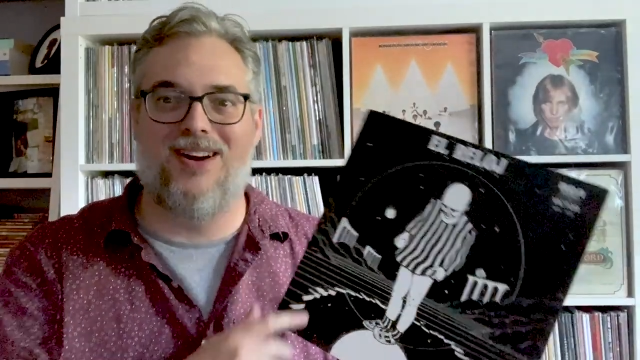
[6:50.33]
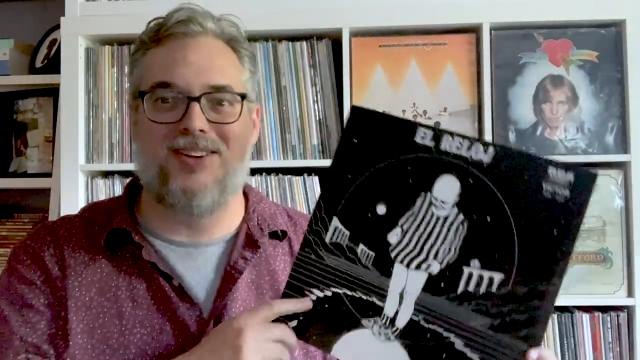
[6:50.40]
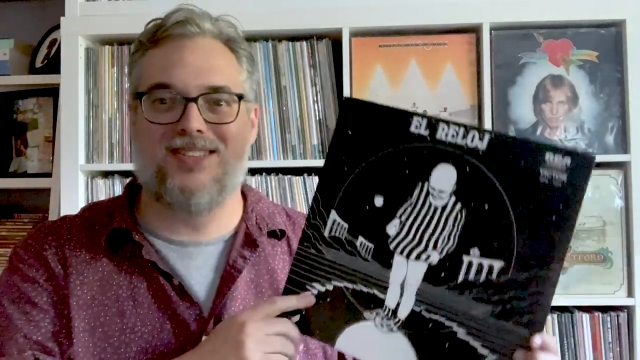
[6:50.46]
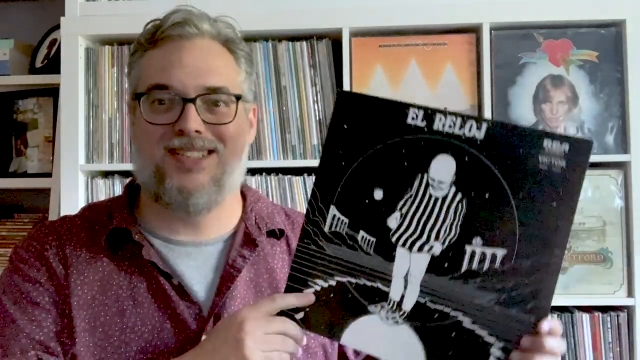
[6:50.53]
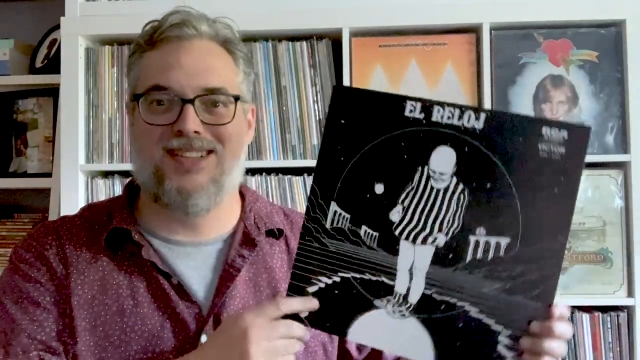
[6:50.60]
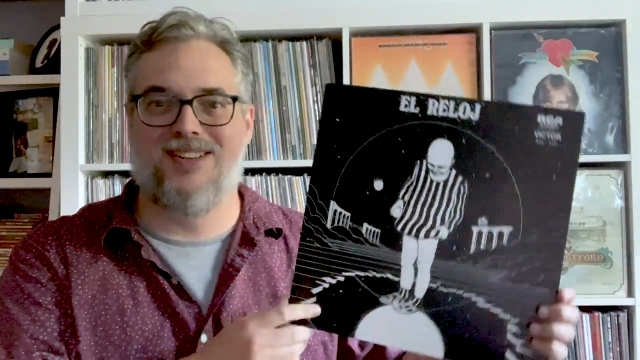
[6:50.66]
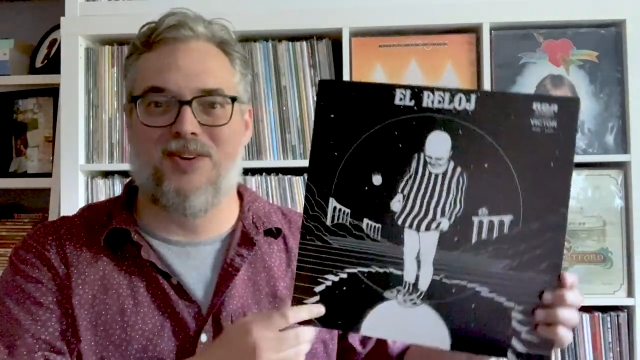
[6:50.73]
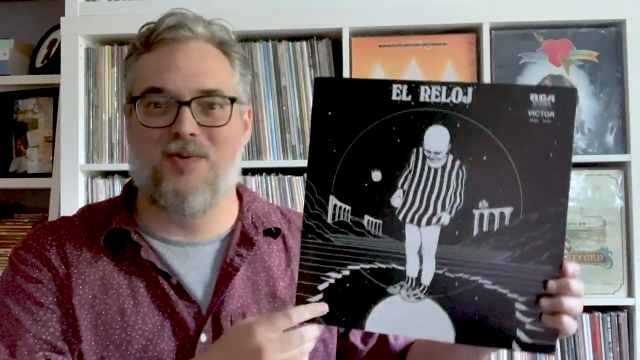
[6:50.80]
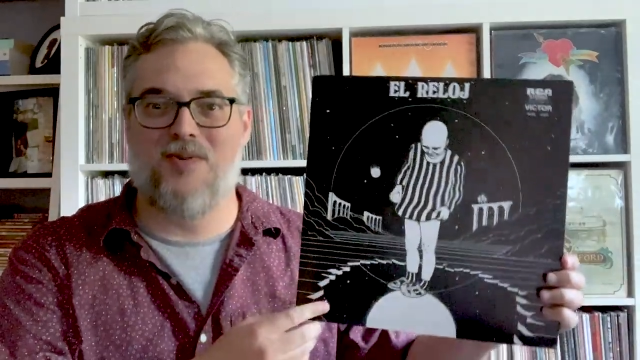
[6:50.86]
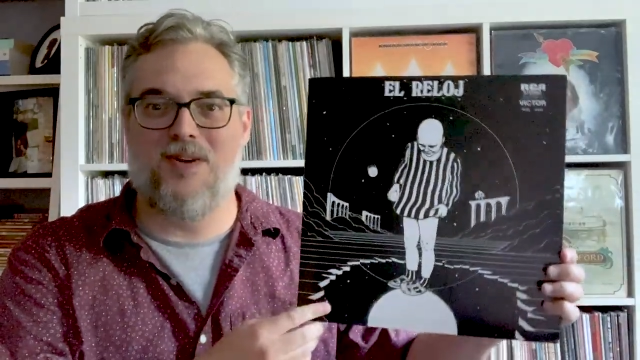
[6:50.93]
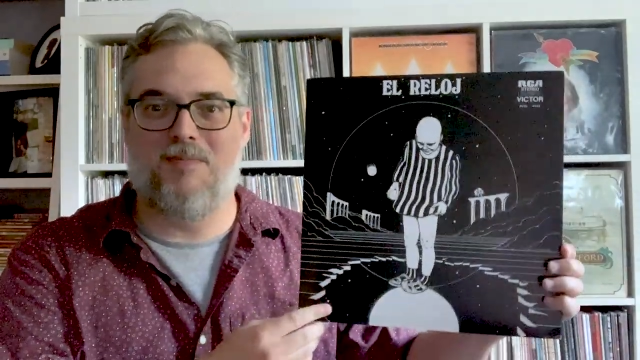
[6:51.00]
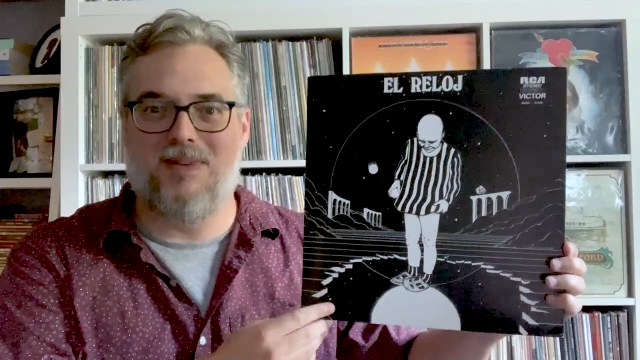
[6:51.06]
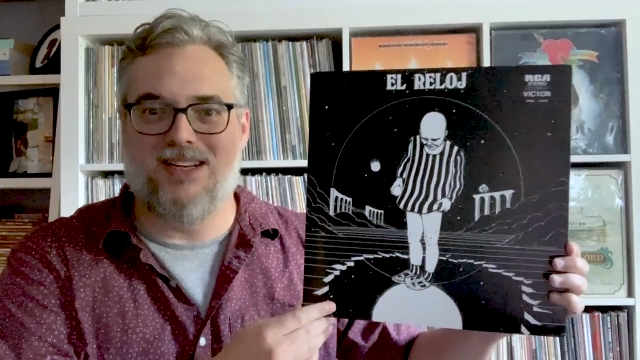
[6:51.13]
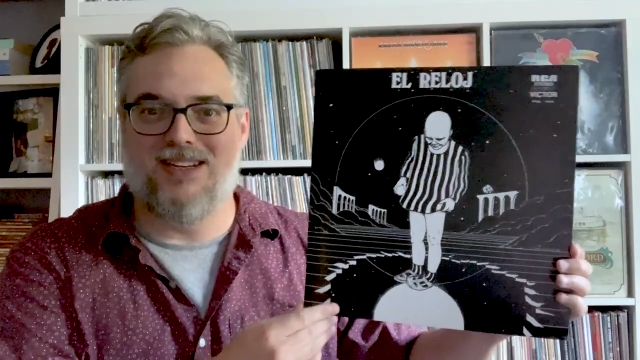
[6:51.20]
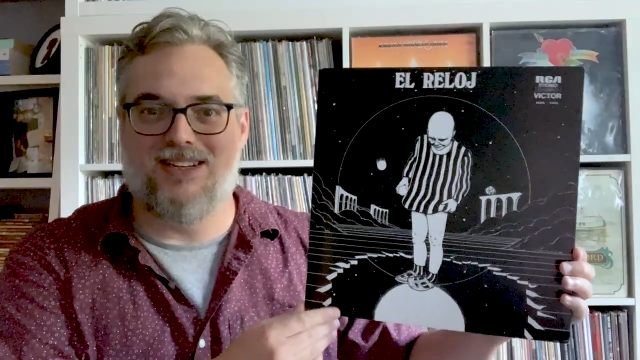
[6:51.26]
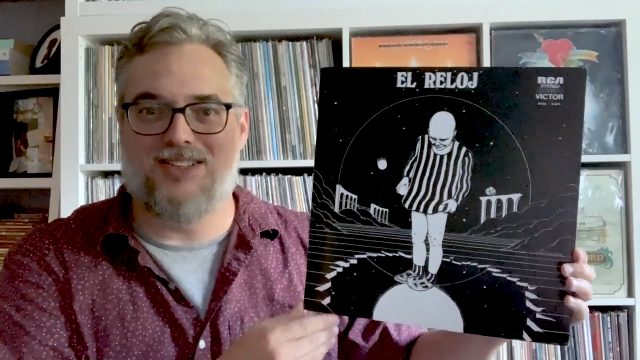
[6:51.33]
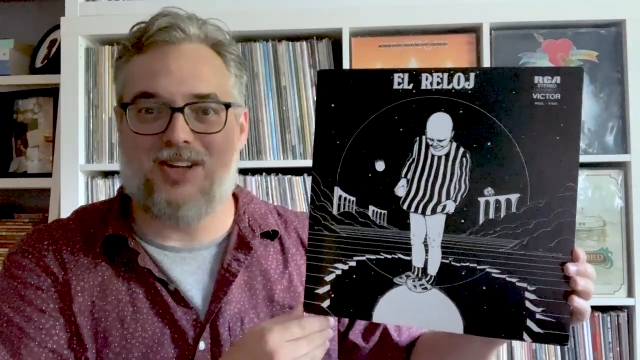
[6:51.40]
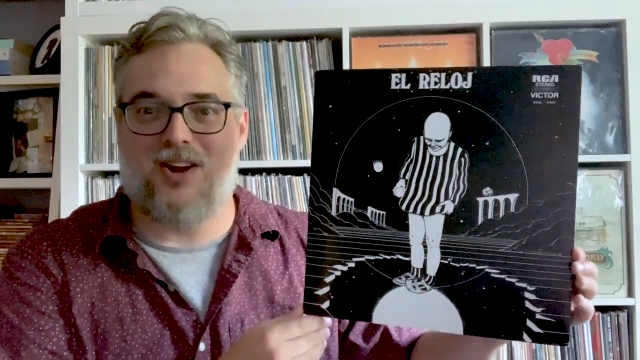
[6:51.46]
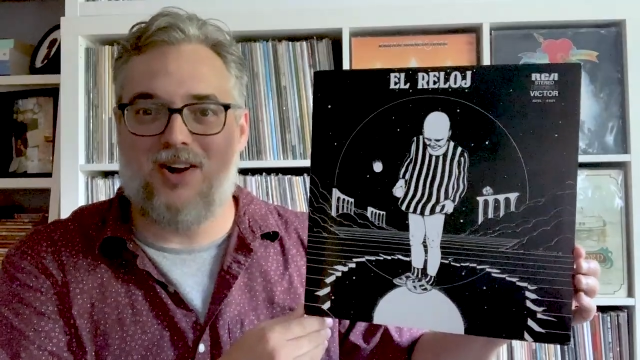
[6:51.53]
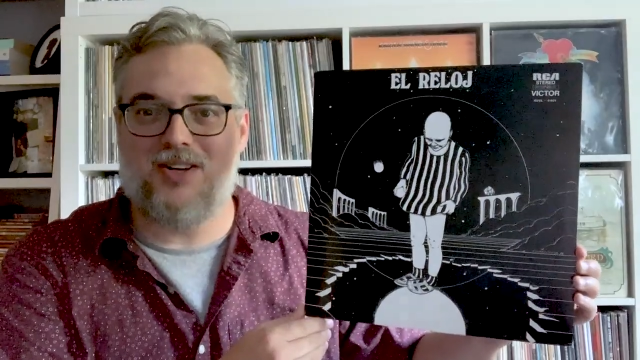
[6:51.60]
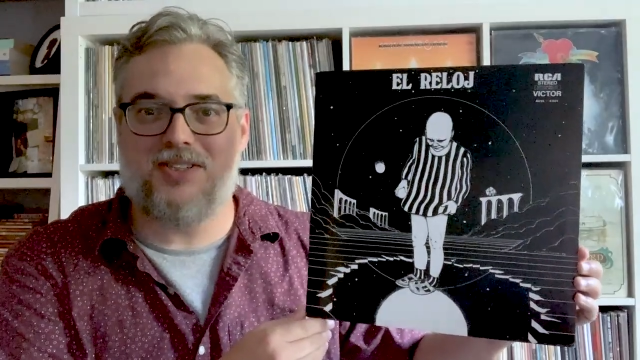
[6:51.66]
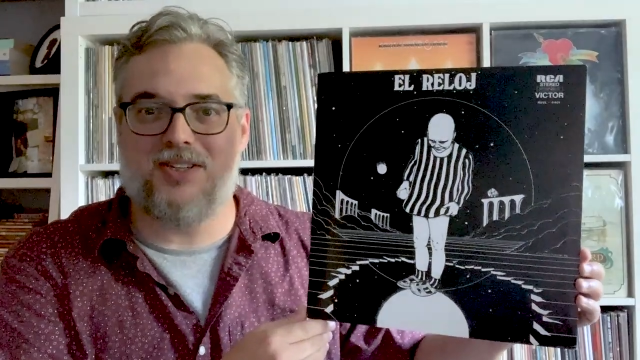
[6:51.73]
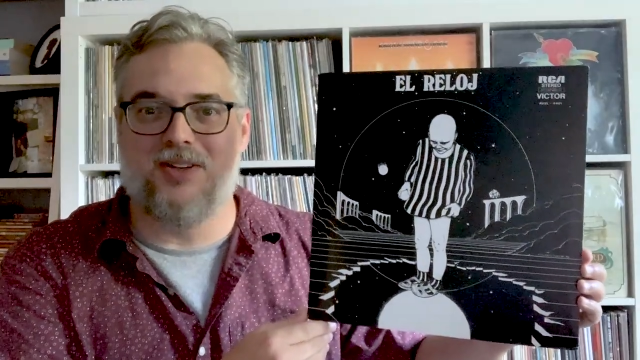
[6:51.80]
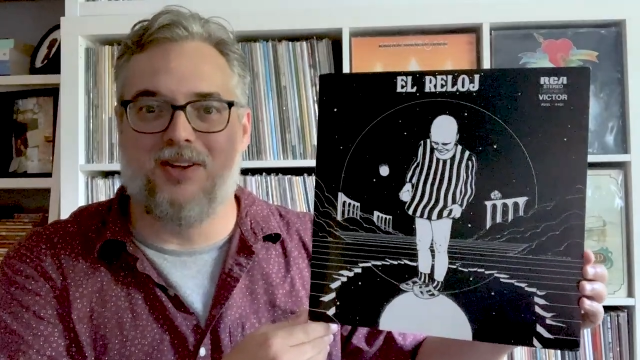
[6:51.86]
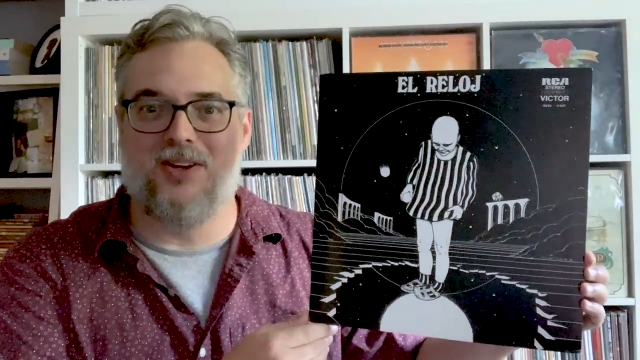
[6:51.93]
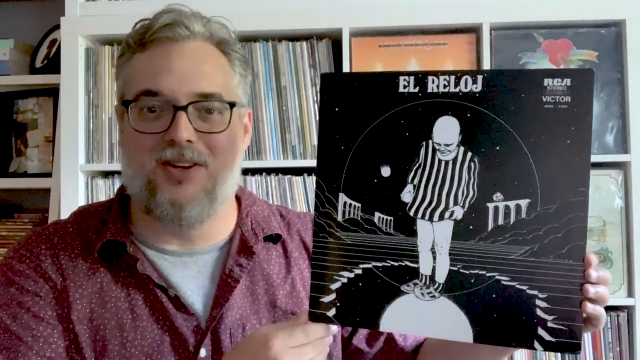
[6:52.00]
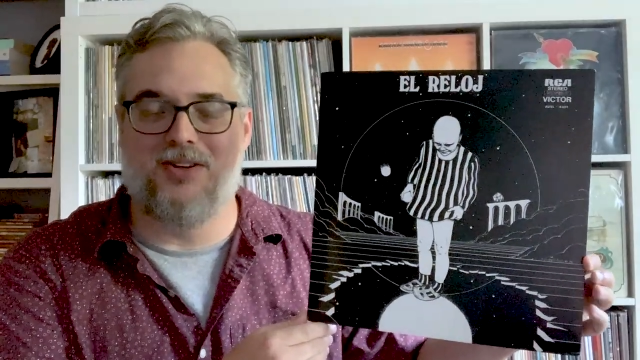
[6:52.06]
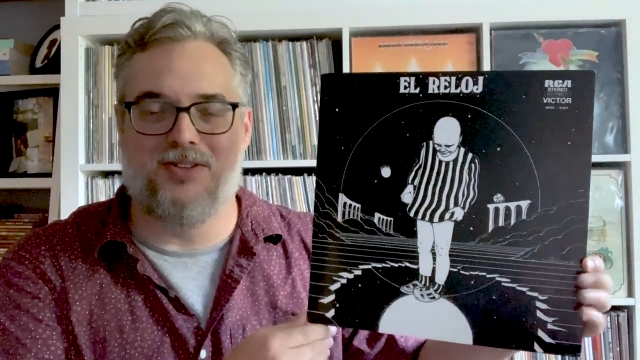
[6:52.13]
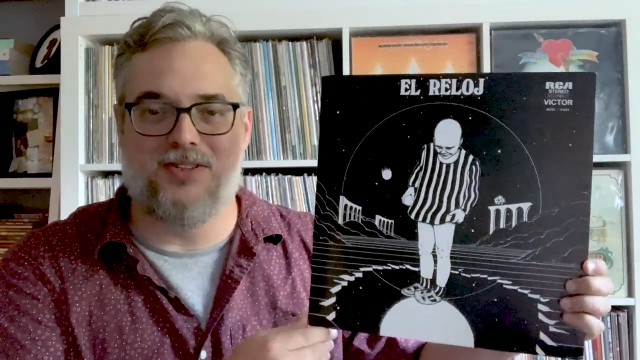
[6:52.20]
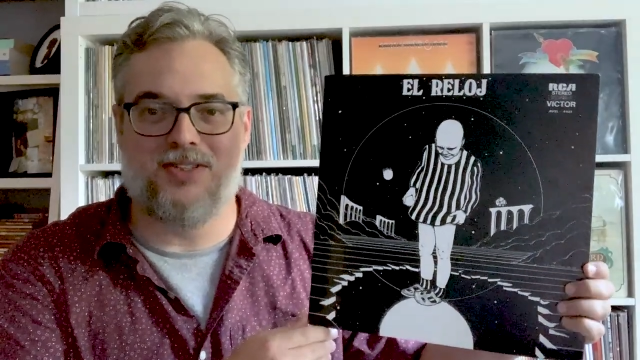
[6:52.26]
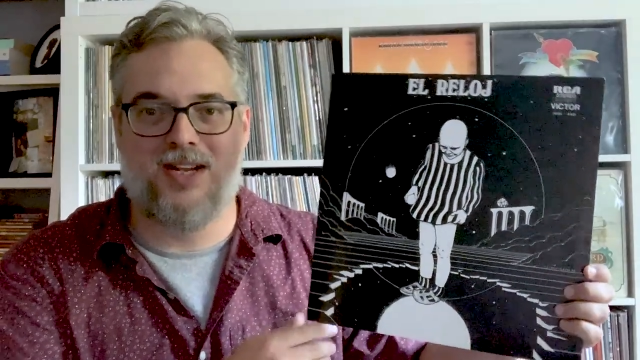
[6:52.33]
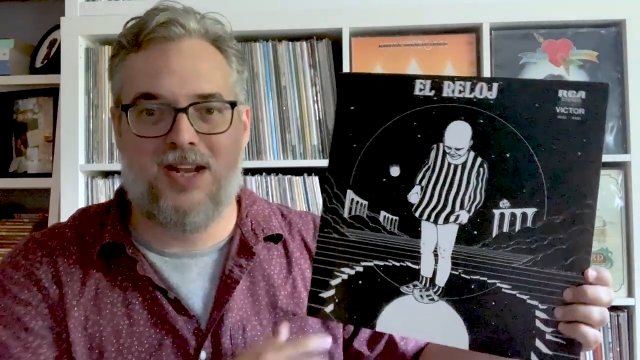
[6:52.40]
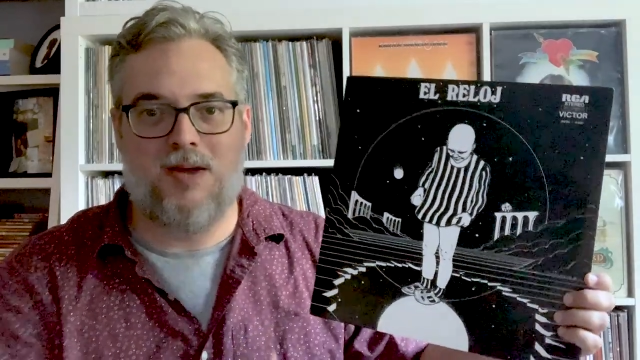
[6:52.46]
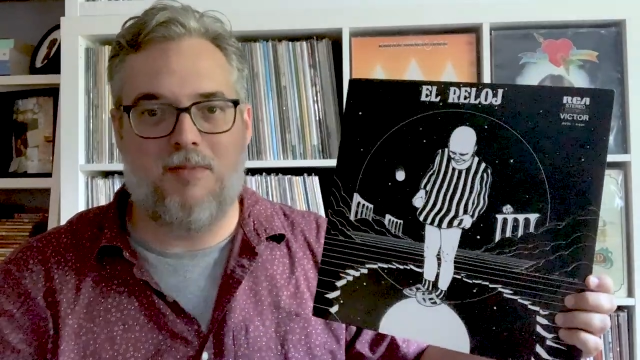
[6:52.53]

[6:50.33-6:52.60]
else in the ripping guitar solos.